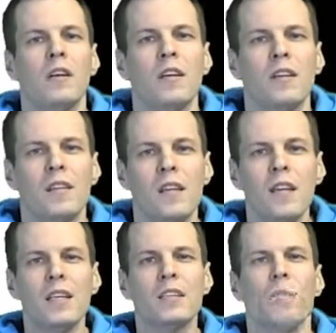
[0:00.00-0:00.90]

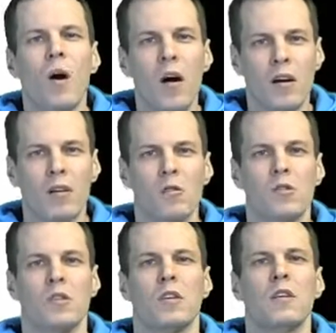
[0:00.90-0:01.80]
these
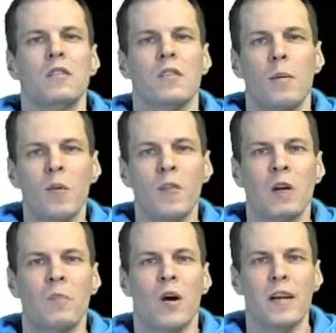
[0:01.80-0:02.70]
markers, some of
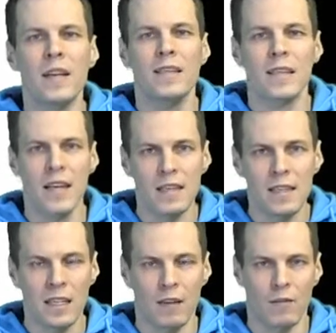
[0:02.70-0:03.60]
them are
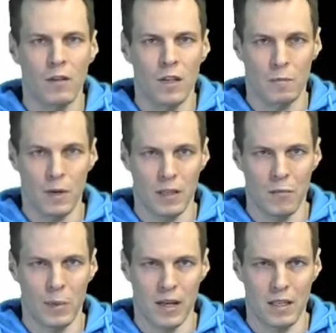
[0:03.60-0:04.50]
insensitive to these method
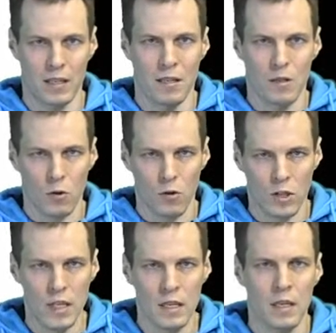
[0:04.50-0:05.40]
bias
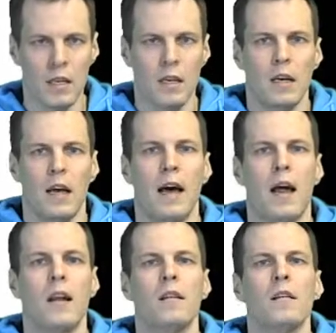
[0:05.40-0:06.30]
sources.
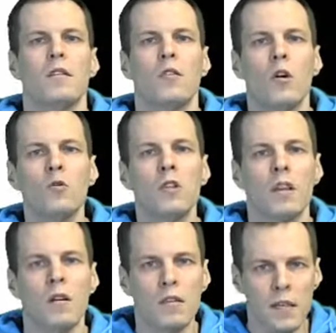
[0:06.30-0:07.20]
And those that
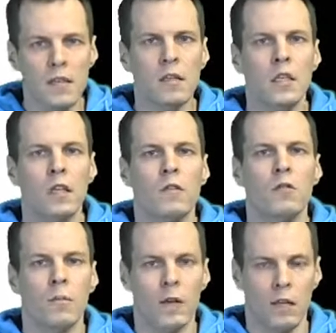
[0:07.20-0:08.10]
are sensitive to
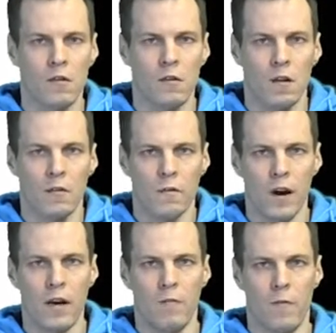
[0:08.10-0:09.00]
the method
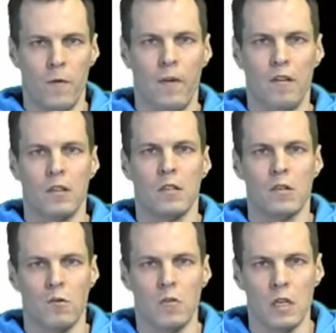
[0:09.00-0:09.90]
variance
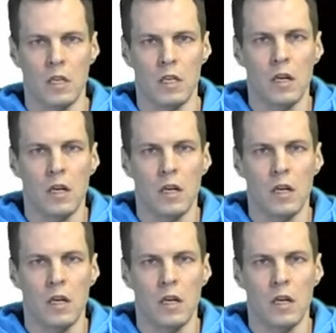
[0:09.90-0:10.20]
sources